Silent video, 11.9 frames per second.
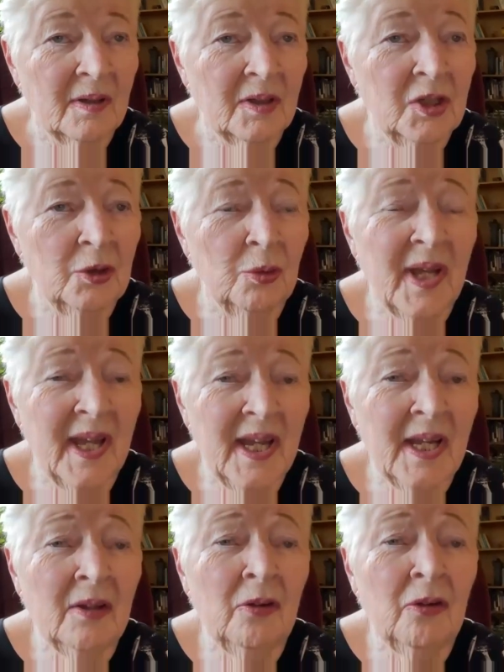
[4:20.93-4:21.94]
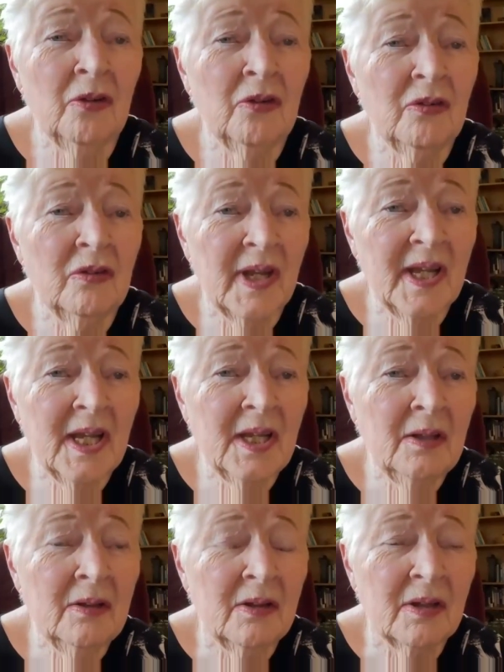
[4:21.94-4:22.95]
You can't
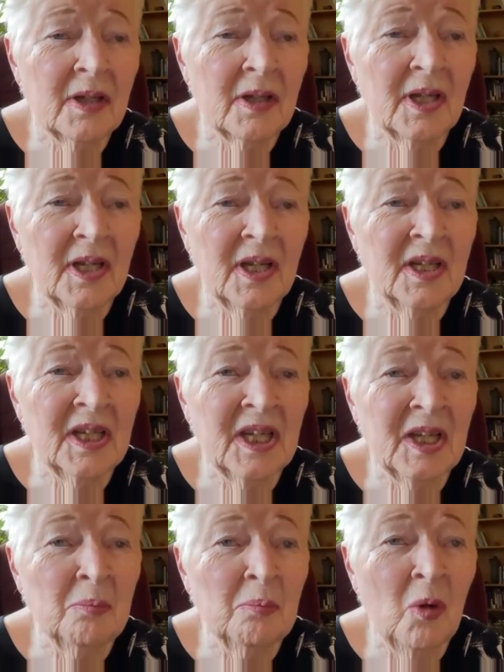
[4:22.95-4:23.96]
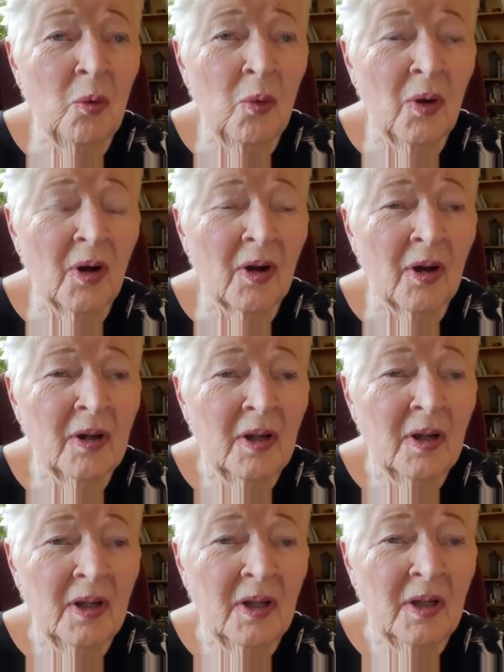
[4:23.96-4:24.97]
stand it anymore.
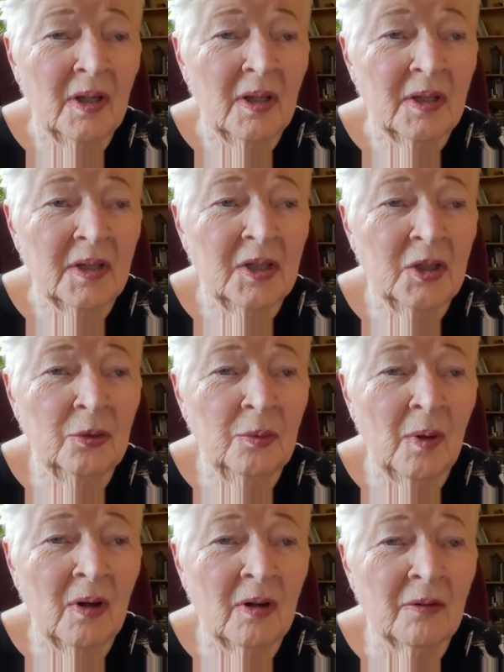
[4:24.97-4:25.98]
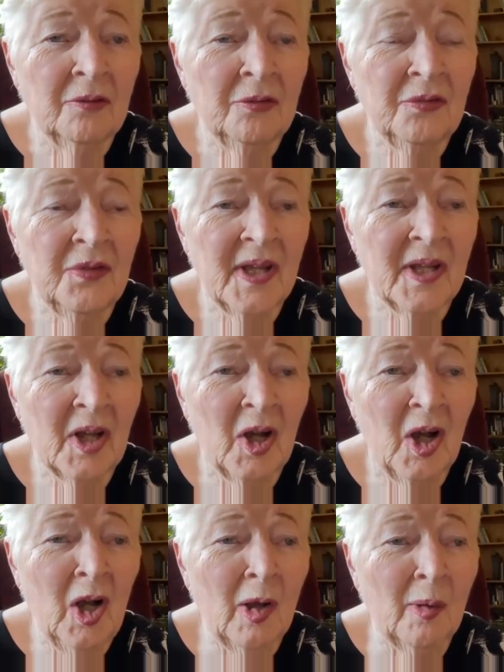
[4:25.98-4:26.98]
You are fed
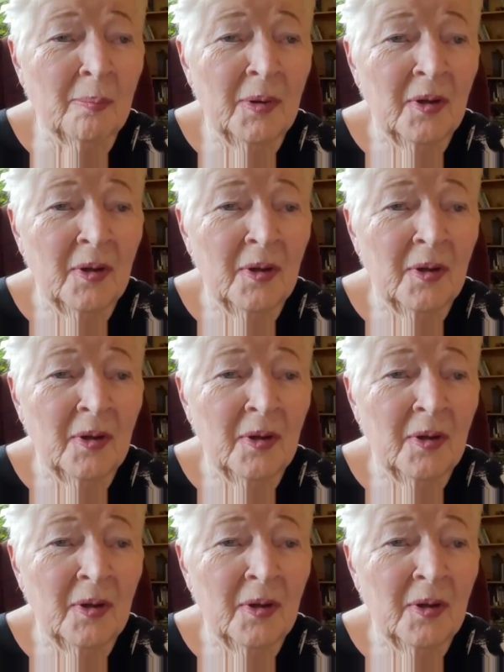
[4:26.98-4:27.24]
up.